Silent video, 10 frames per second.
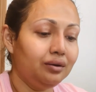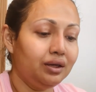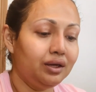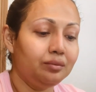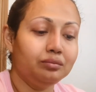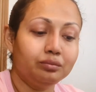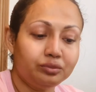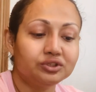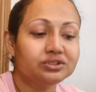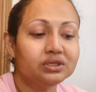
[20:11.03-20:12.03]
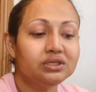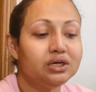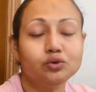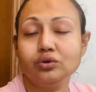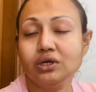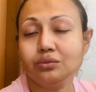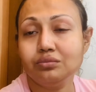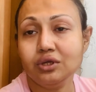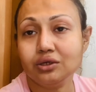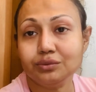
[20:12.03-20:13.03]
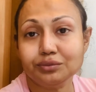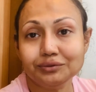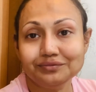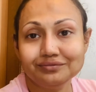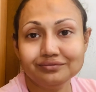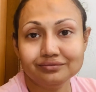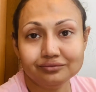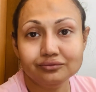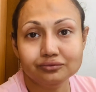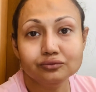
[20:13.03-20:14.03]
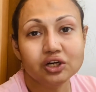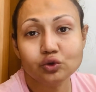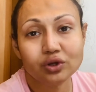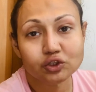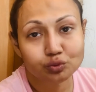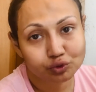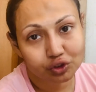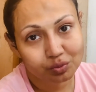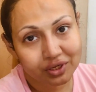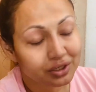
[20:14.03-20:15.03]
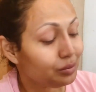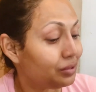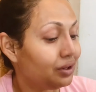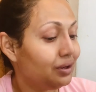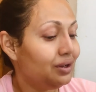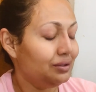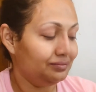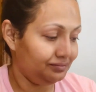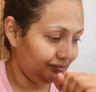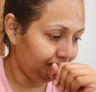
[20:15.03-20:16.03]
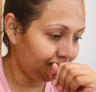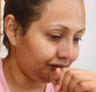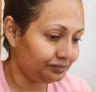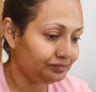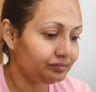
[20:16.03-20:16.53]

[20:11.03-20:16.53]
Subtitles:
And personally, I don't like makeup. I don't like to put on makeup.